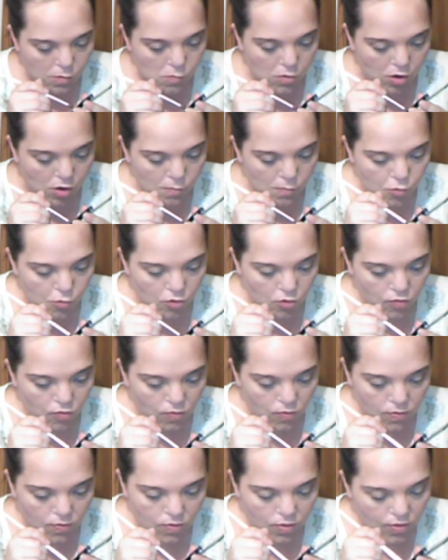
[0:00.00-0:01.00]
And we're going to put,
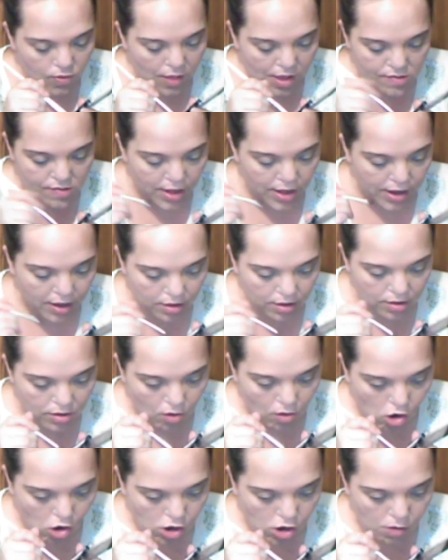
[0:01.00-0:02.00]
that's like a
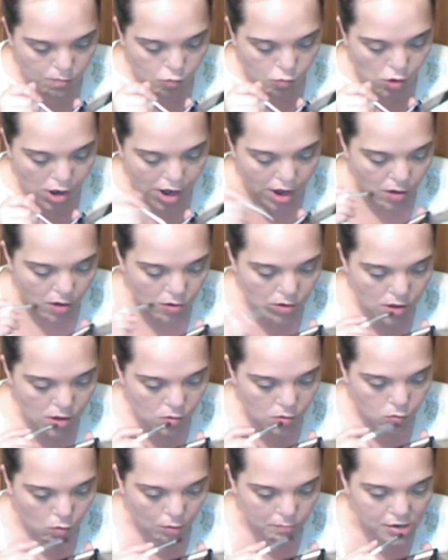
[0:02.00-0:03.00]
dark brown,
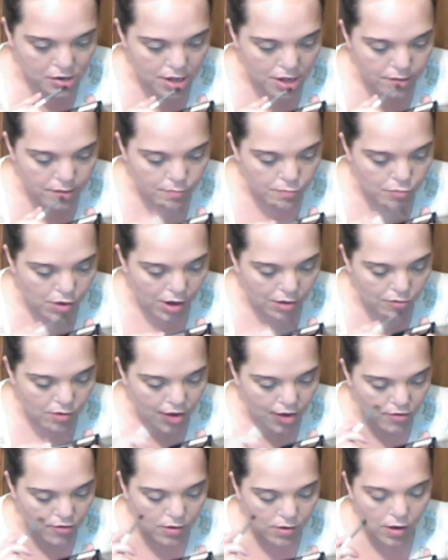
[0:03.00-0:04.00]
well, medium
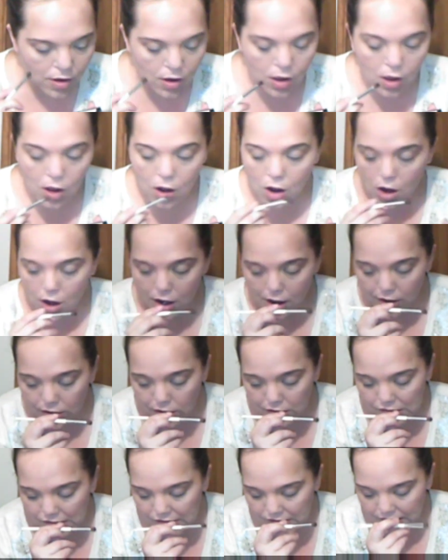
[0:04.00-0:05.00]
brown rather.
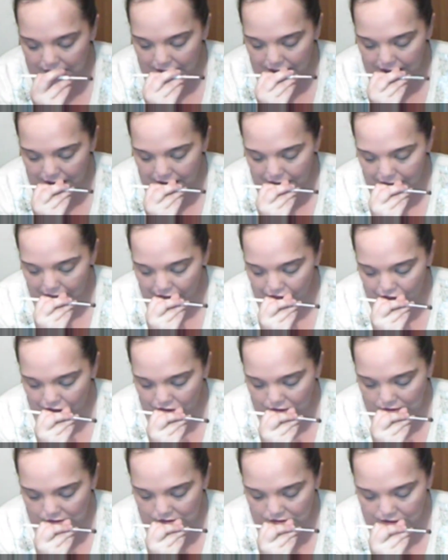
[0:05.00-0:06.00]
And this is a, I
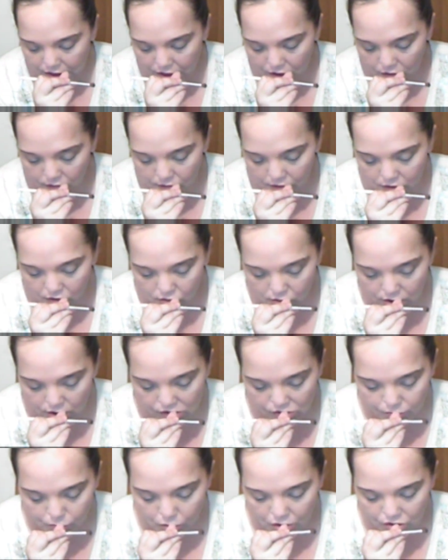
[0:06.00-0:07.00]
think this is the e.l.f.
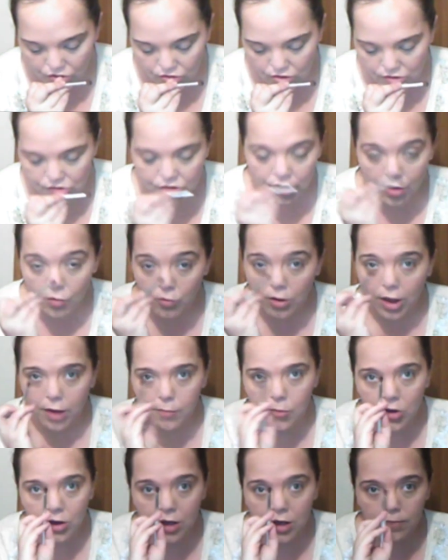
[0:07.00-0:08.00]
Crease brush. There's no
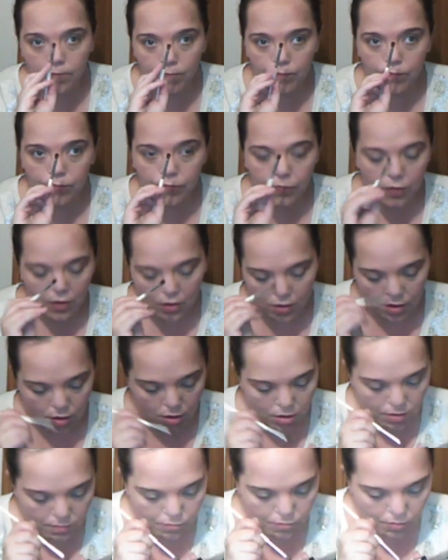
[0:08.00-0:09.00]
name on it.
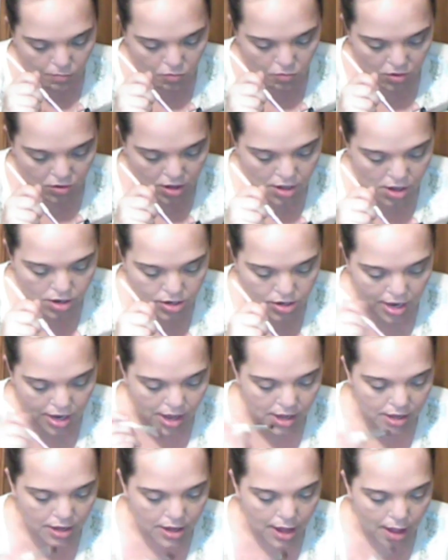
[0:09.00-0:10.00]
But putting it on
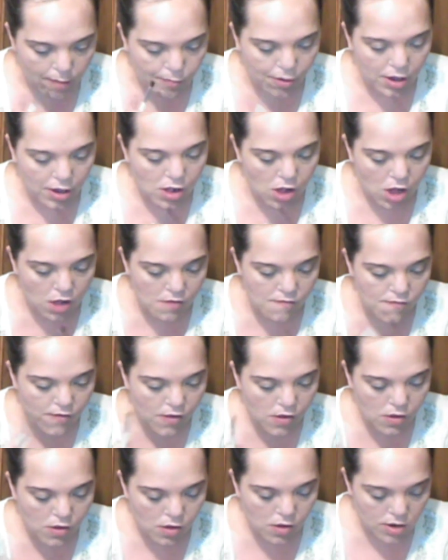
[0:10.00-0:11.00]
that and tapping it off.